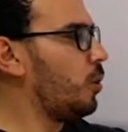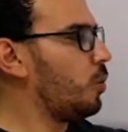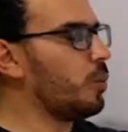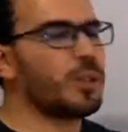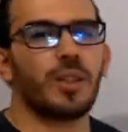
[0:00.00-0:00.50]

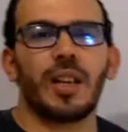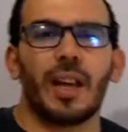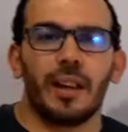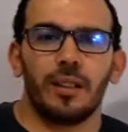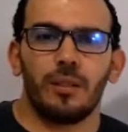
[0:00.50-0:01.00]
Which
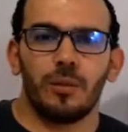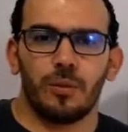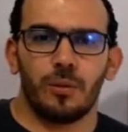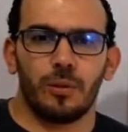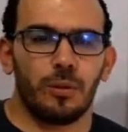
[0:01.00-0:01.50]
kind of
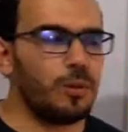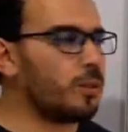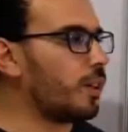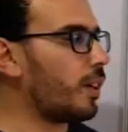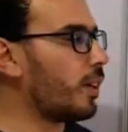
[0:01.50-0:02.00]
food do
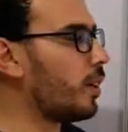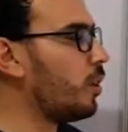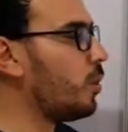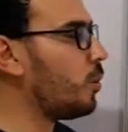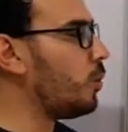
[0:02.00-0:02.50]
you like?
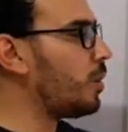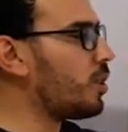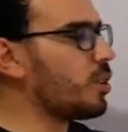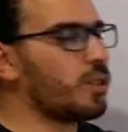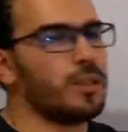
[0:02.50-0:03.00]

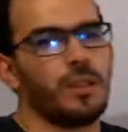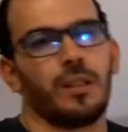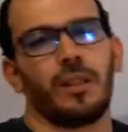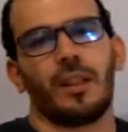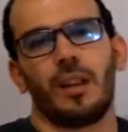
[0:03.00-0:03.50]
which
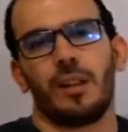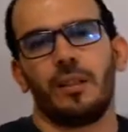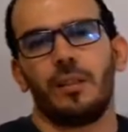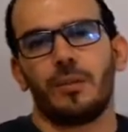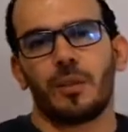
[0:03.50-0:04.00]

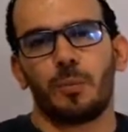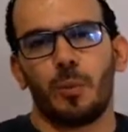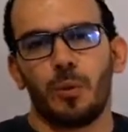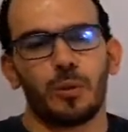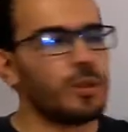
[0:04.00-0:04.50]
kind of
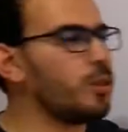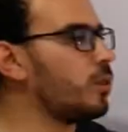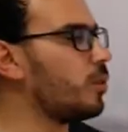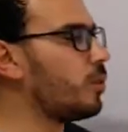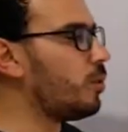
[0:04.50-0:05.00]
sport
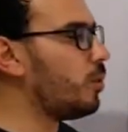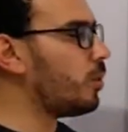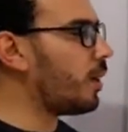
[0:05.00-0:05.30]
do you